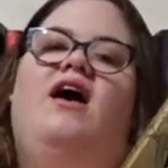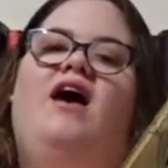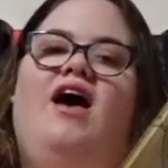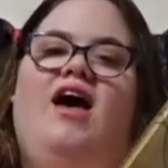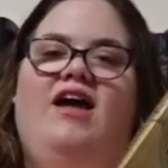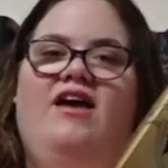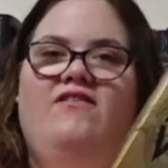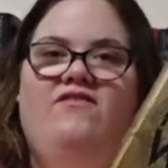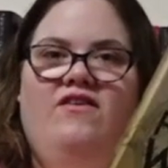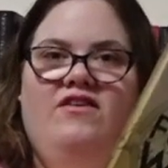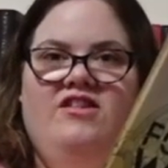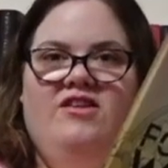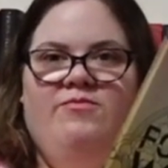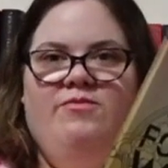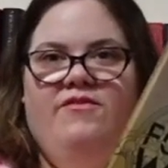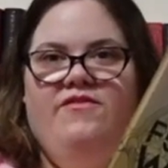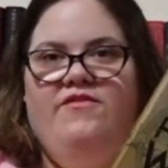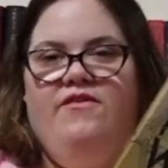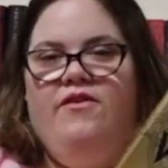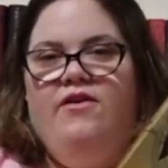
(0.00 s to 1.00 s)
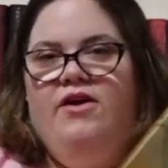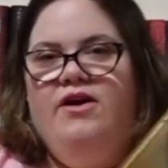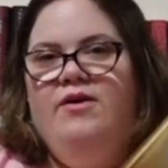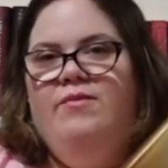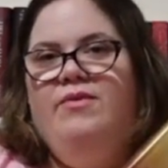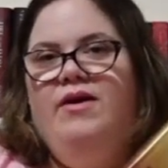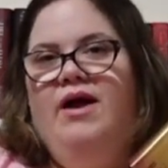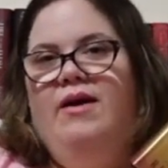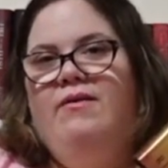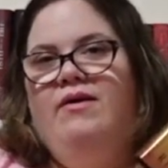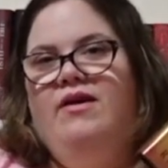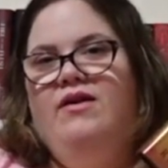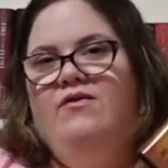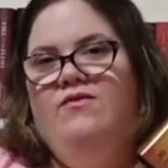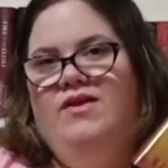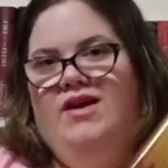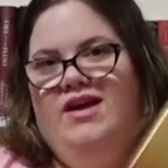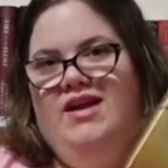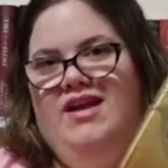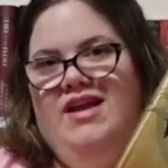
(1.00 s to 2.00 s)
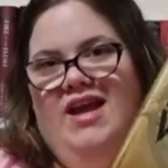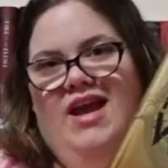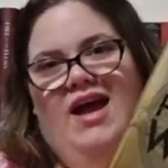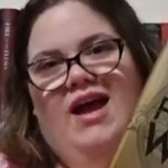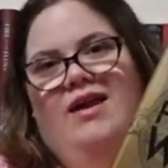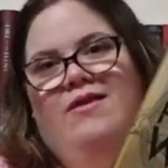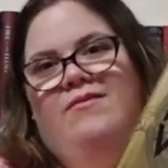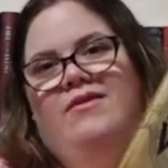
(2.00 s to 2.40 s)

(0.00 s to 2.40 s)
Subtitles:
I have read this before, but I'm going to read it again